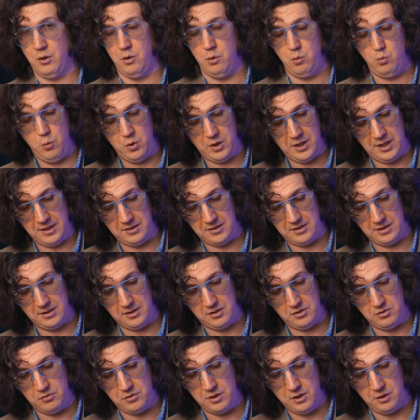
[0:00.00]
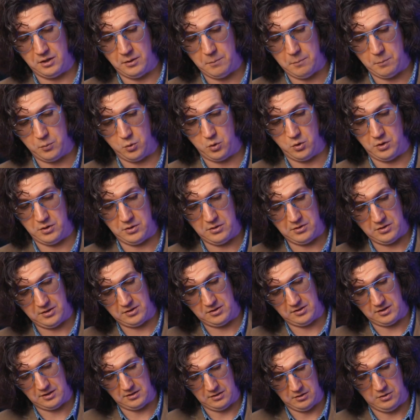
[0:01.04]
what I think is very important
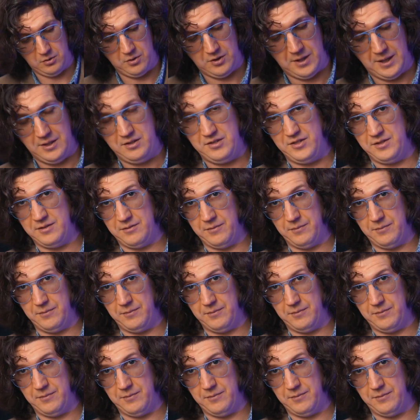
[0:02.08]
is Ethernet.